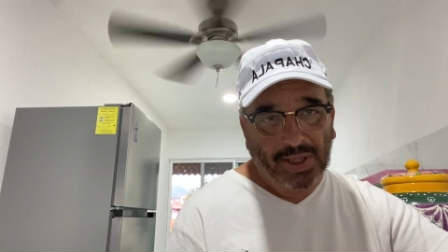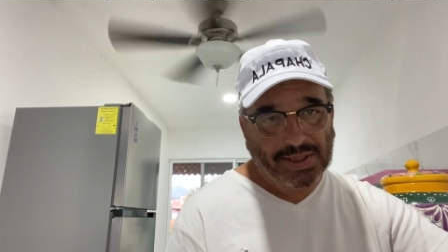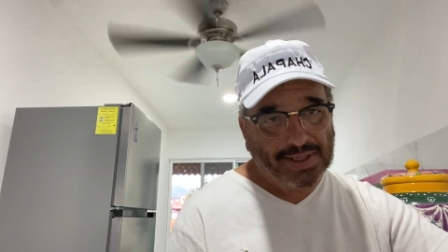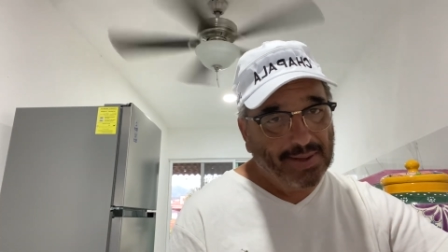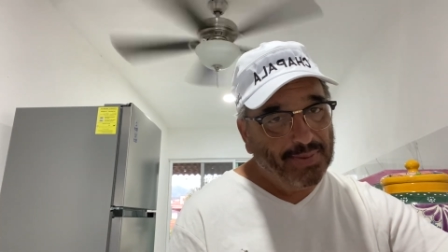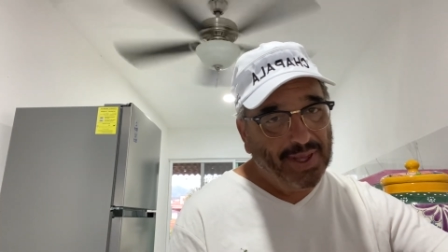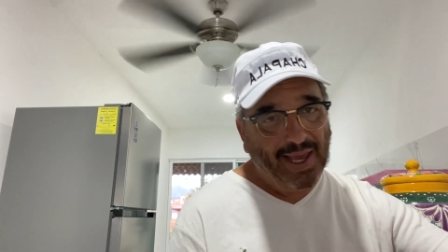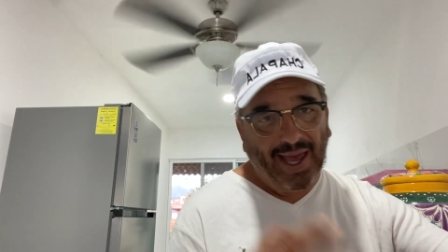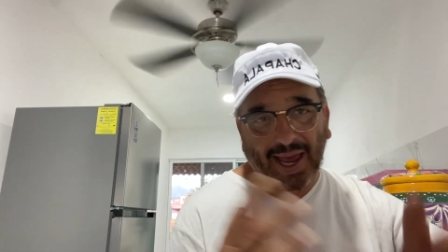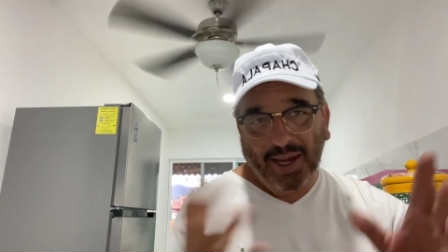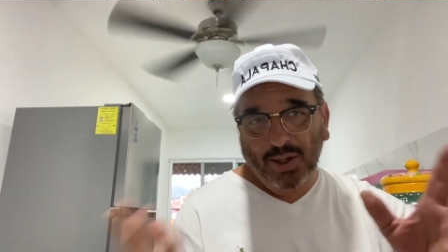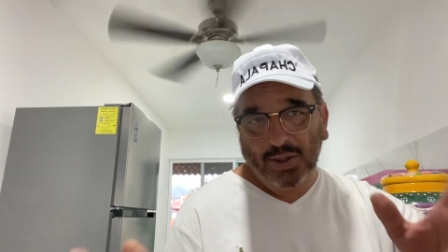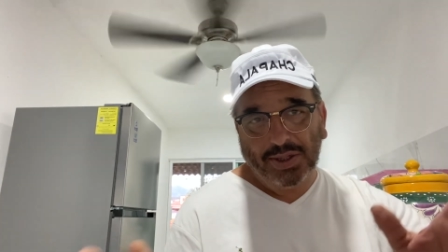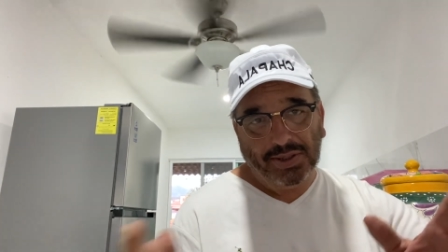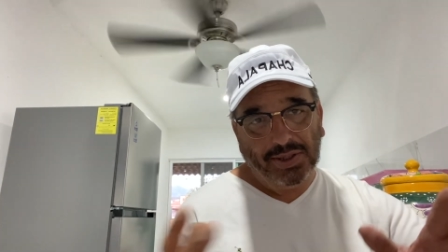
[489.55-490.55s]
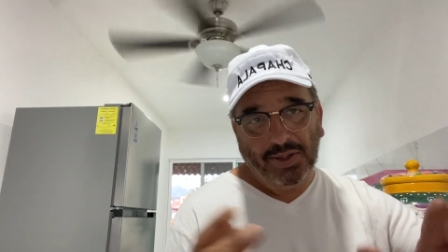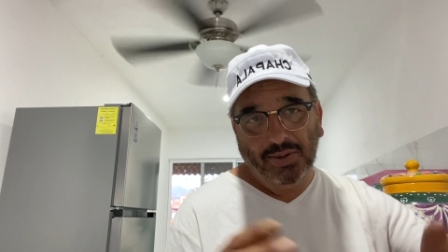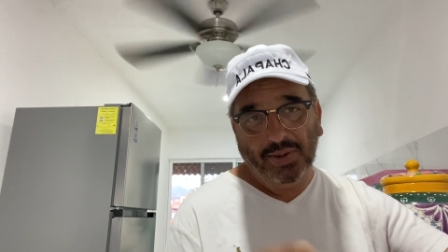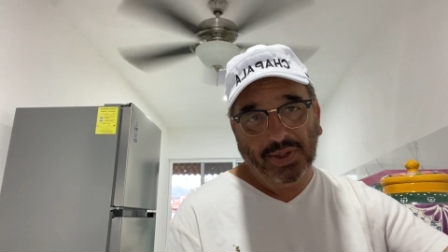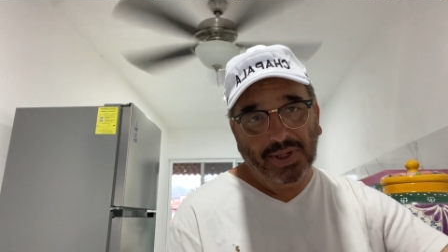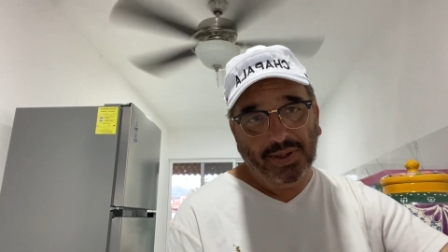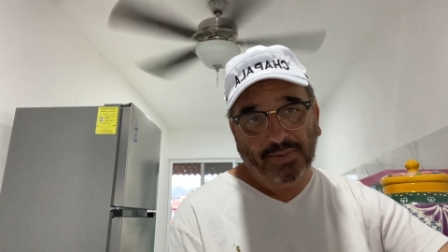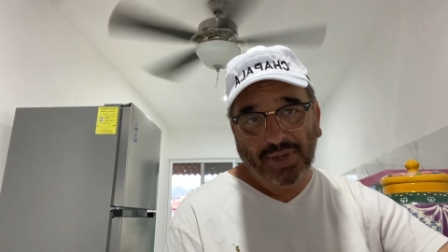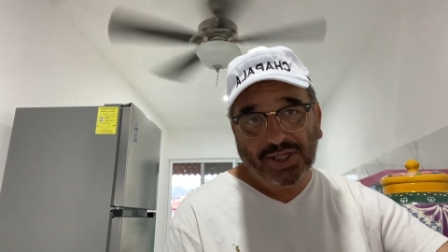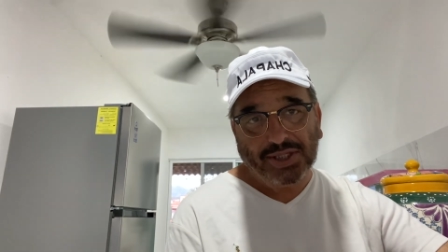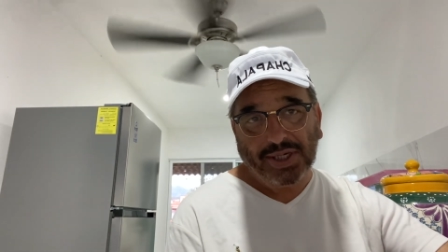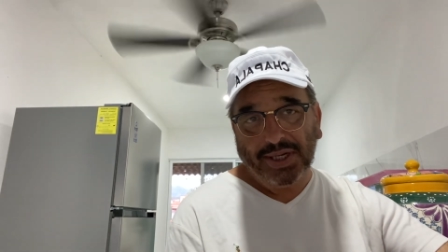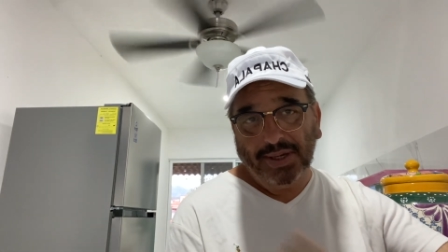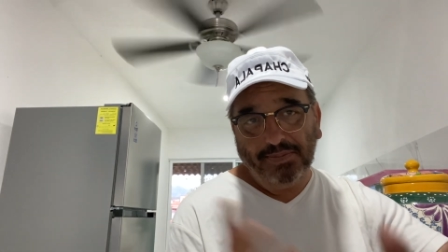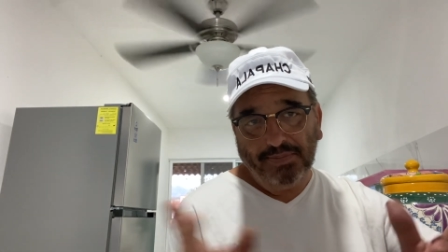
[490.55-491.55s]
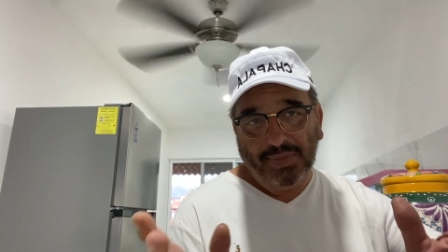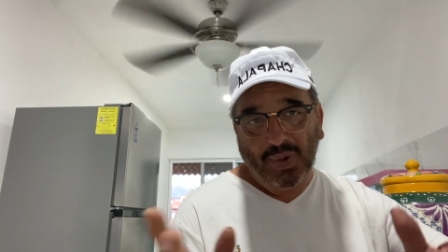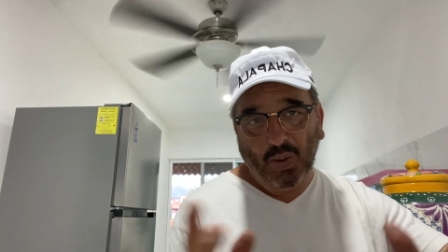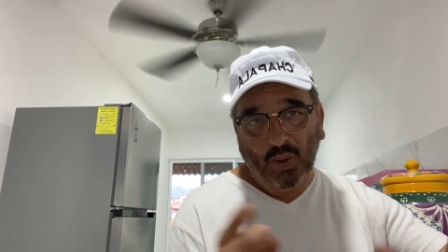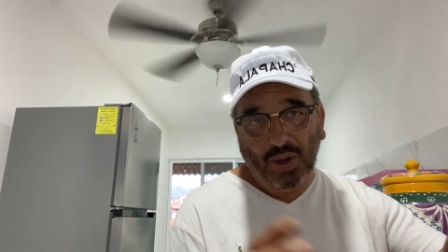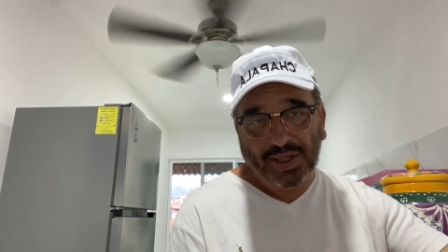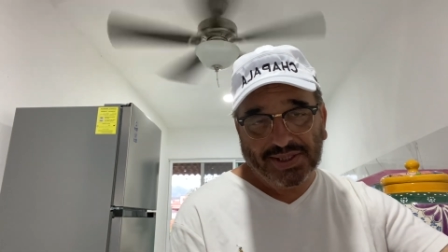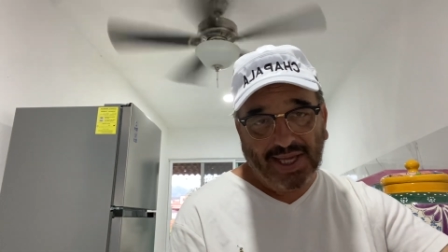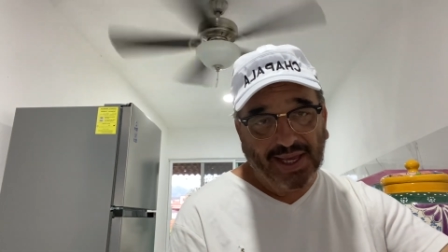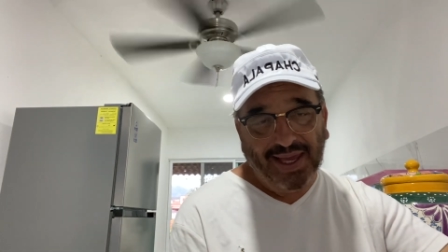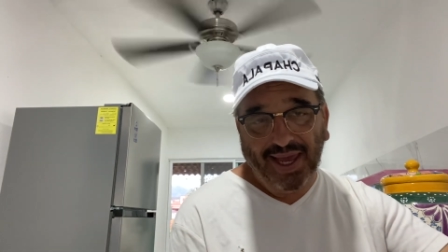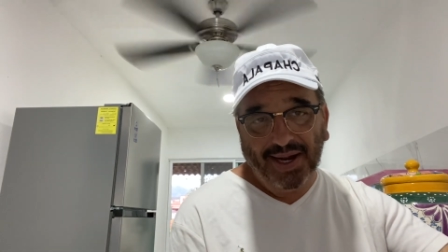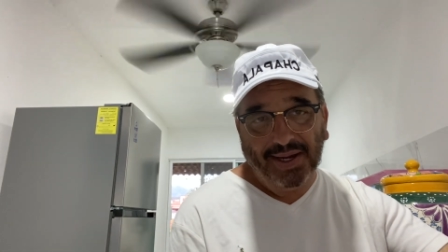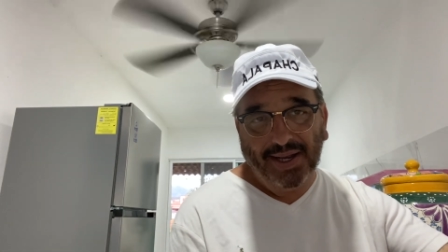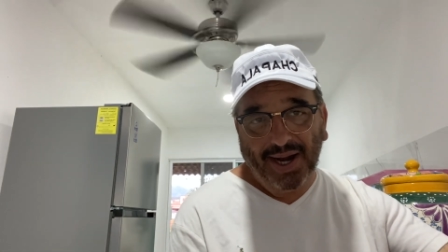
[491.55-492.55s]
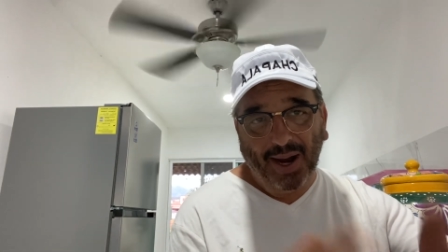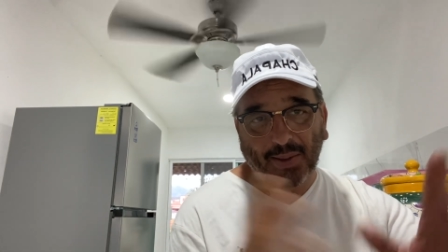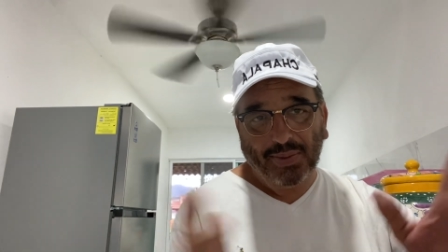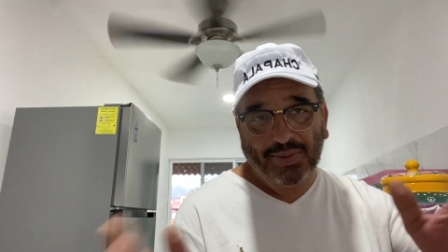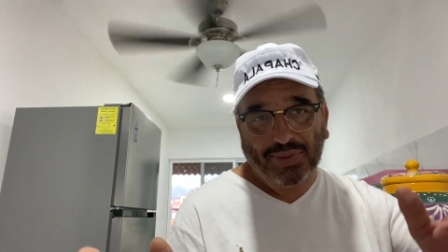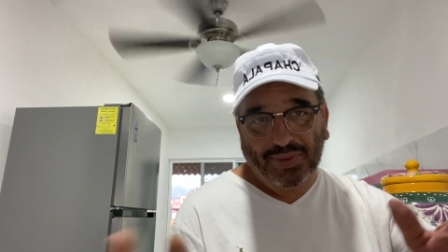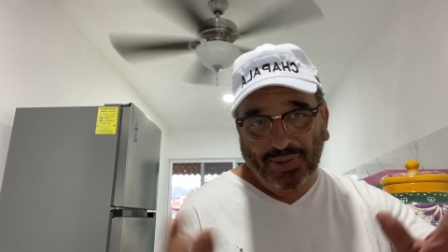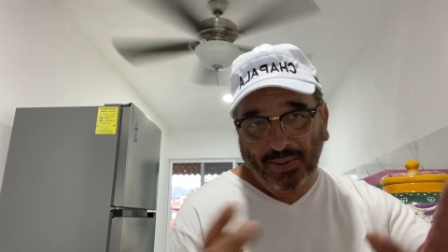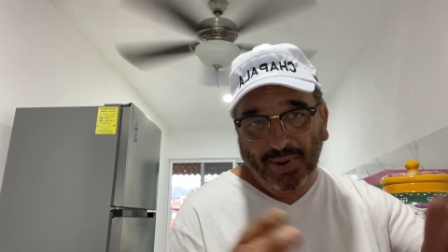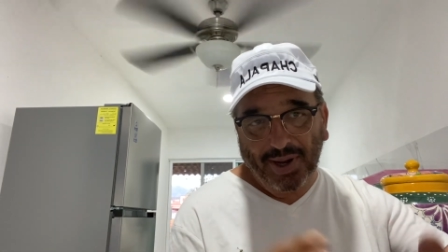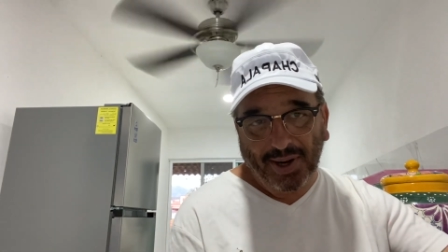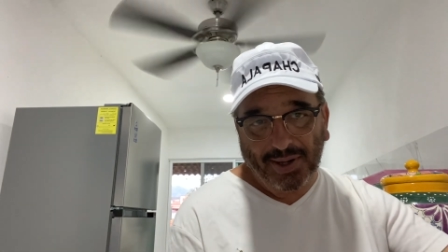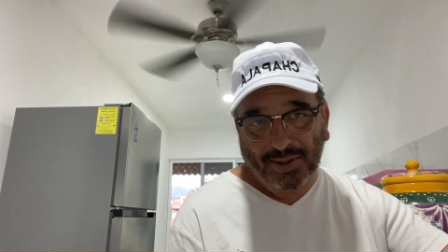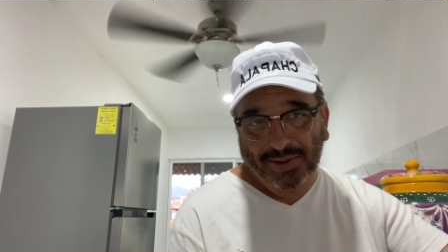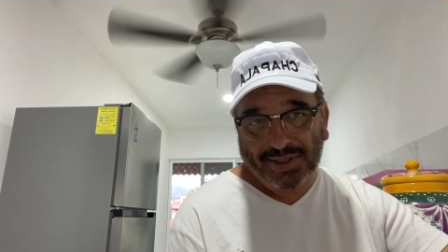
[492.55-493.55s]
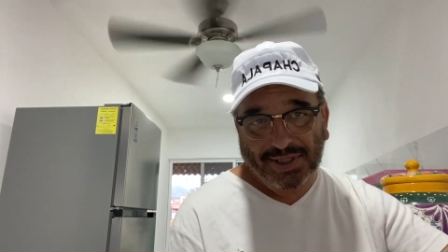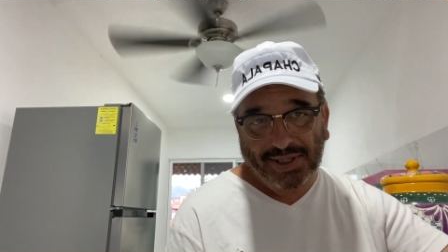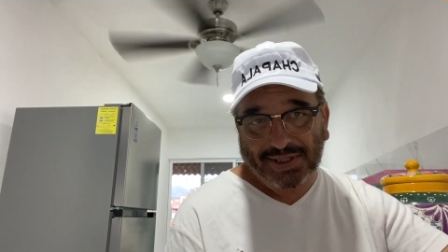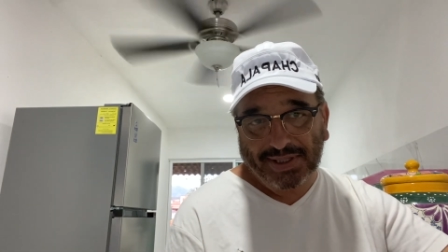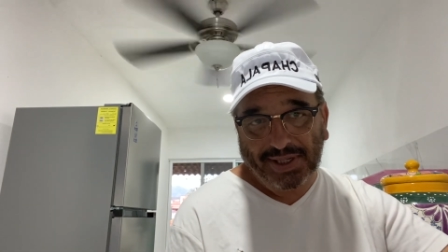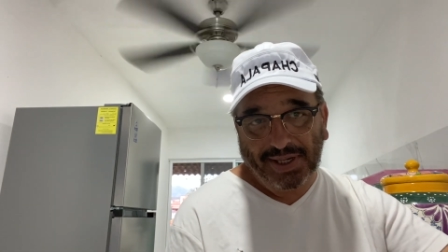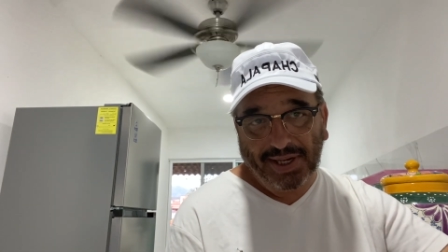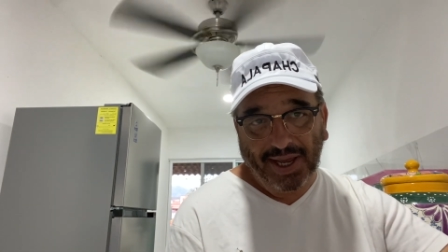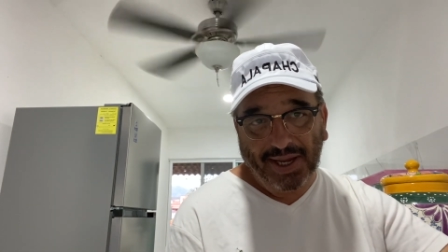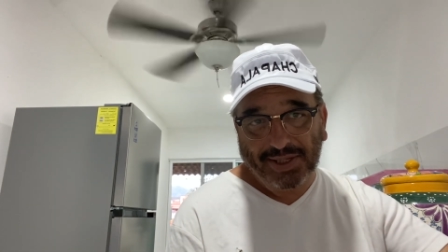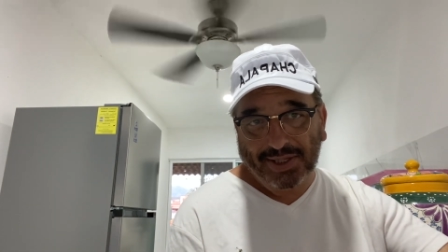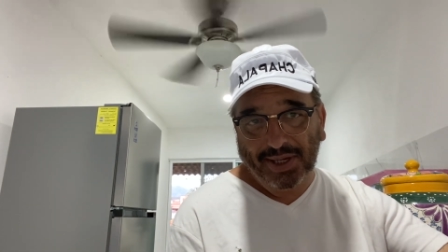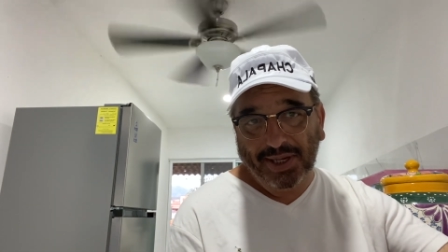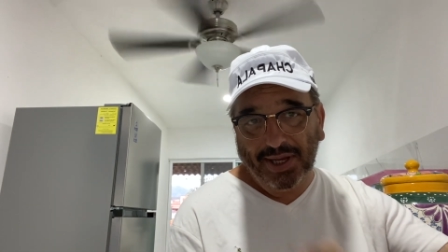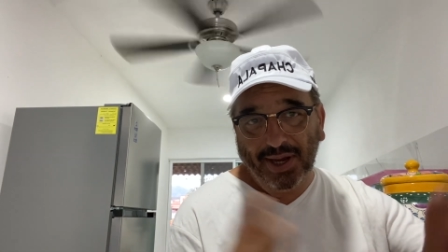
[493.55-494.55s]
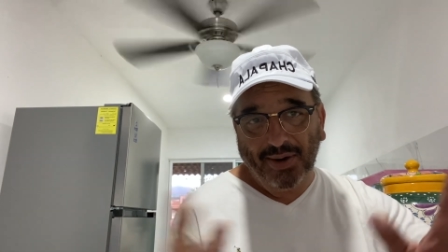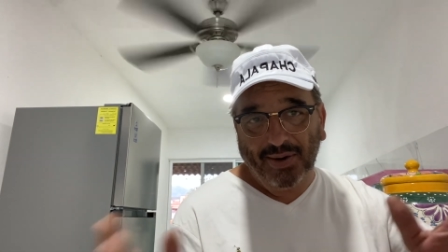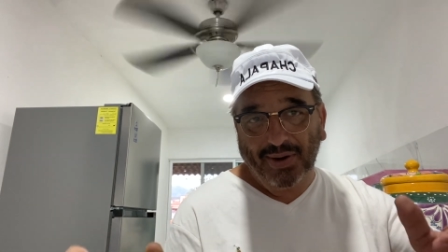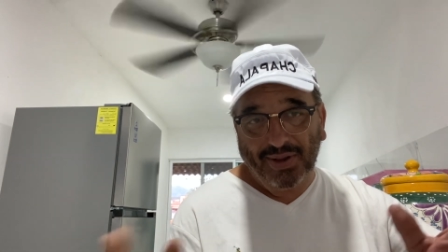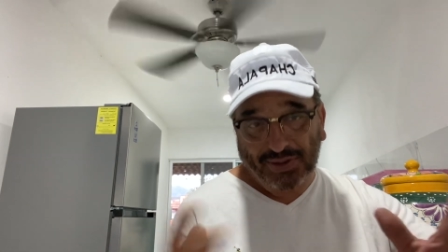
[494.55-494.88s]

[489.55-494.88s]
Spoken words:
Something I couldn't do in Michigan was I can't eat out 360 days a year,